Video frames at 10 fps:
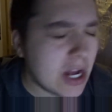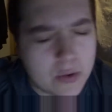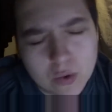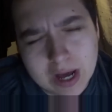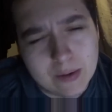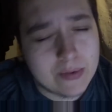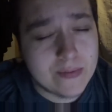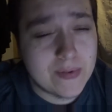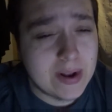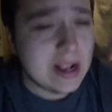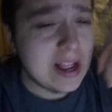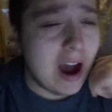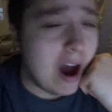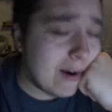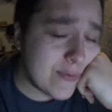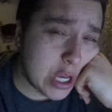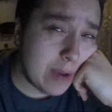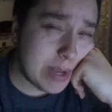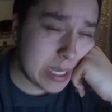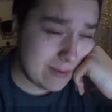and all that with half term
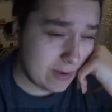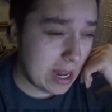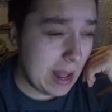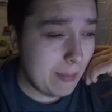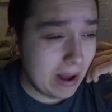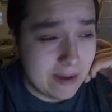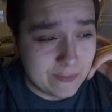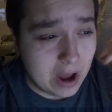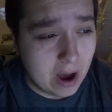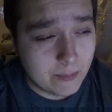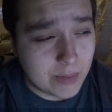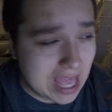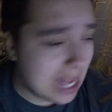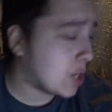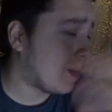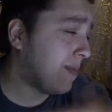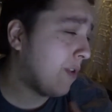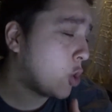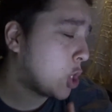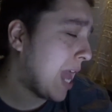and stuff like that. But if not, catch up with the
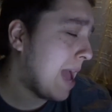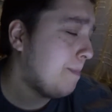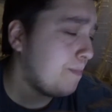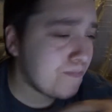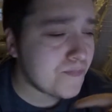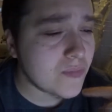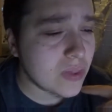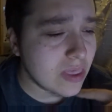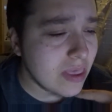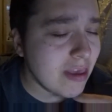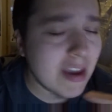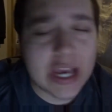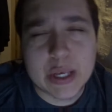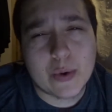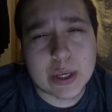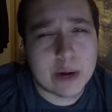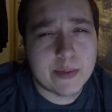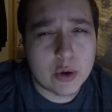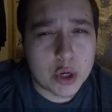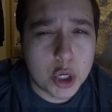vlogs you can. It's always going to be
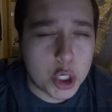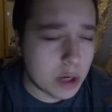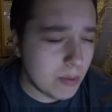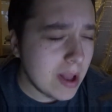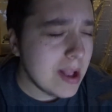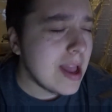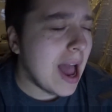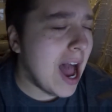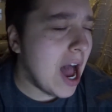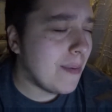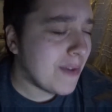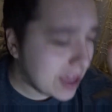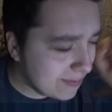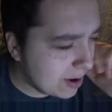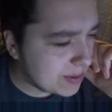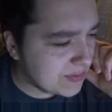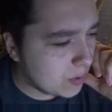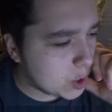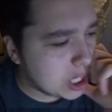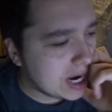on YouTube. Thank you very much for
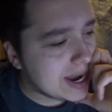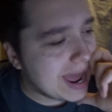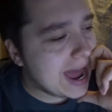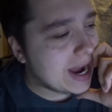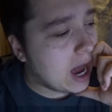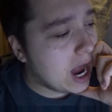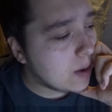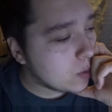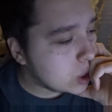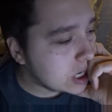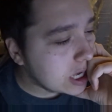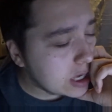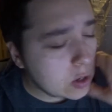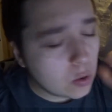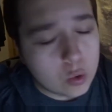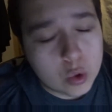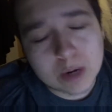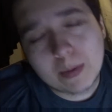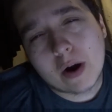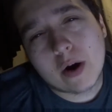watching, and I will see you all
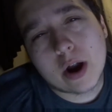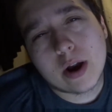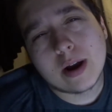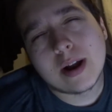tomorrow